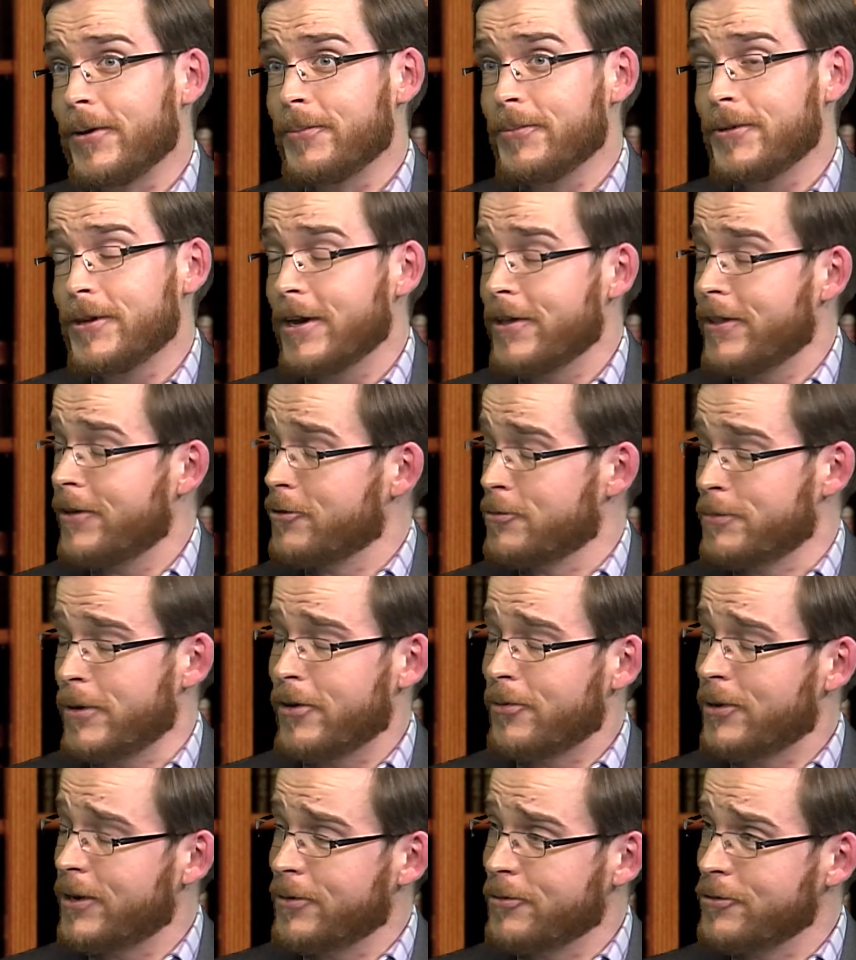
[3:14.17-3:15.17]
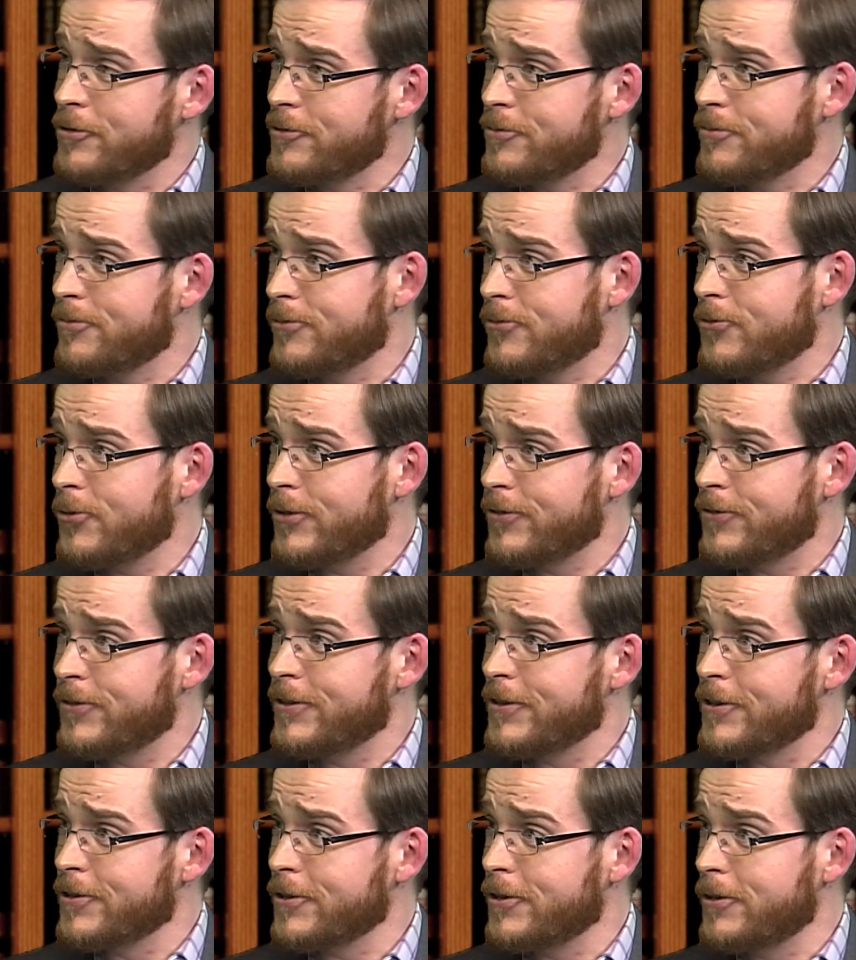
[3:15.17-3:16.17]
yeah, that was about when I was 20
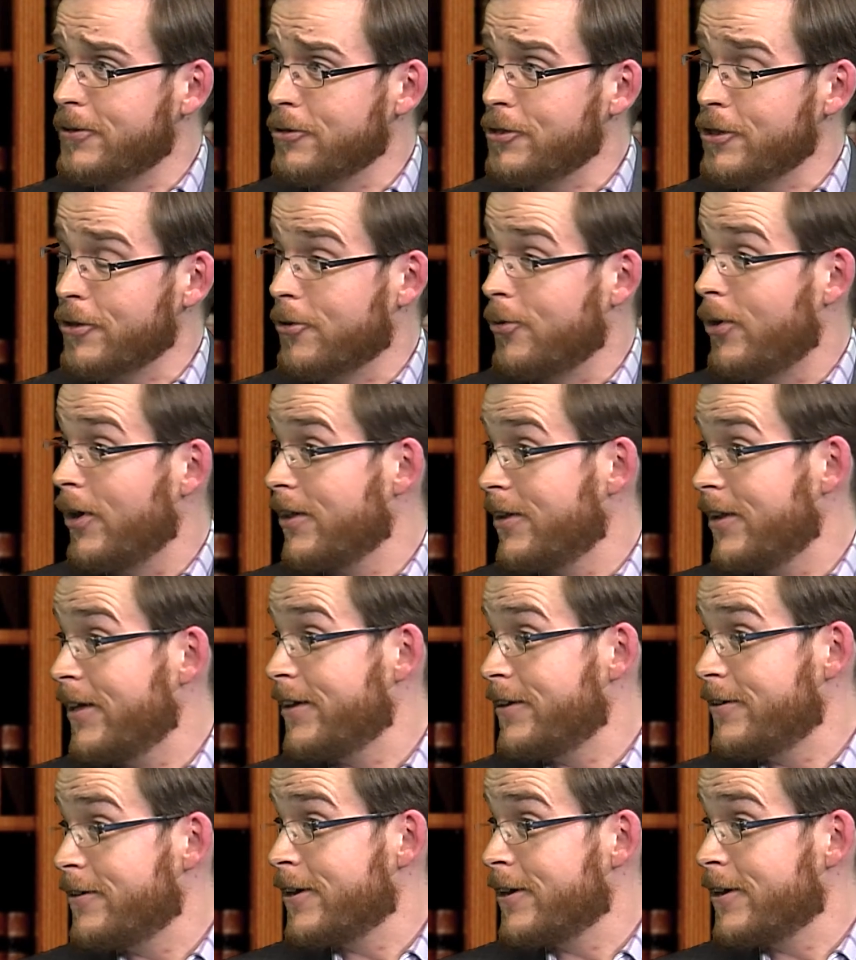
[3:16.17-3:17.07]
years old. So quite late.